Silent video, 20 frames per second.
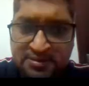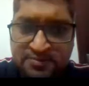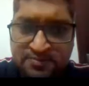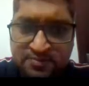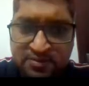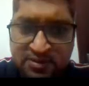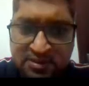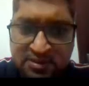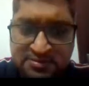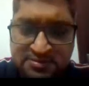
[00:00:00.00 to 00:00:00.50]

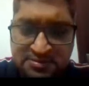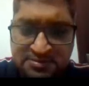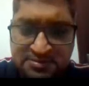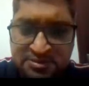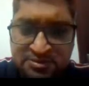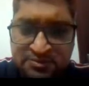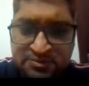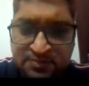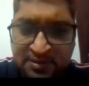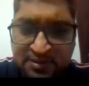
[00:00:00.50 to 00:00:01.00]

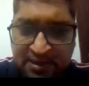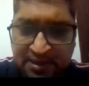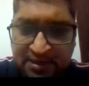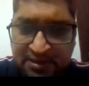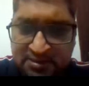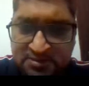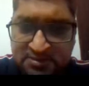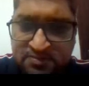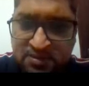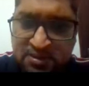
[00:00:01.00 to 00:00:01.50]
consensus
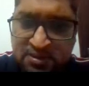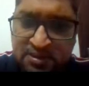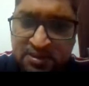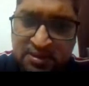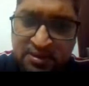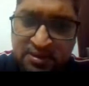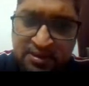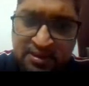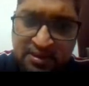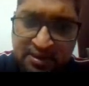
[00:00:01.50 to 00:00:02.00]
mechanism,
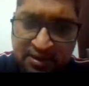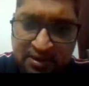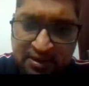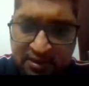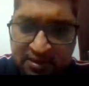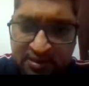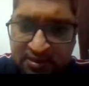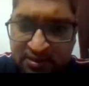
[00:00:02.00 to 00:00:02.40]
and